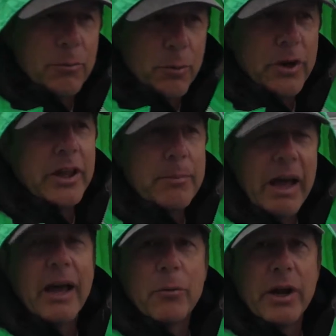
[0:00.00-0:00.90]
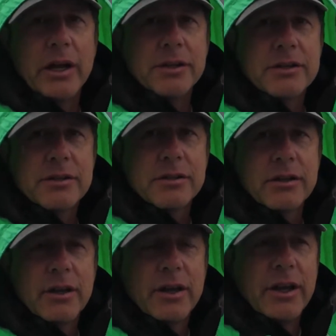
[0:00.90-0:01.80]
really bad winds
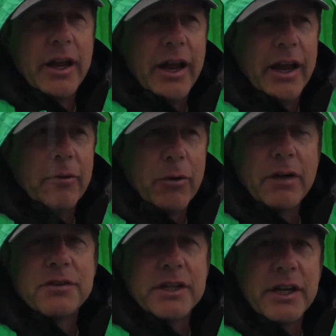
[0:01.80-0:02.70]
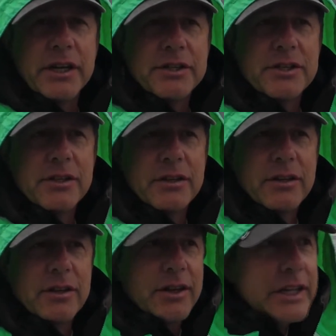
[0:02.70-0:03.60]
and rough seas,
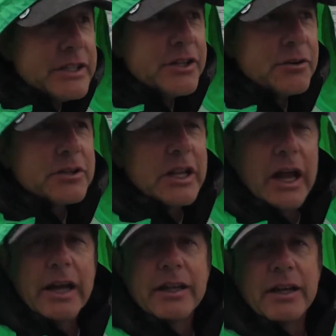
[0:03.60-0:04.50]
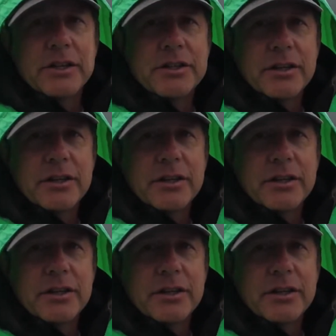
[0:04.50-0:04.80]
it's usually like this.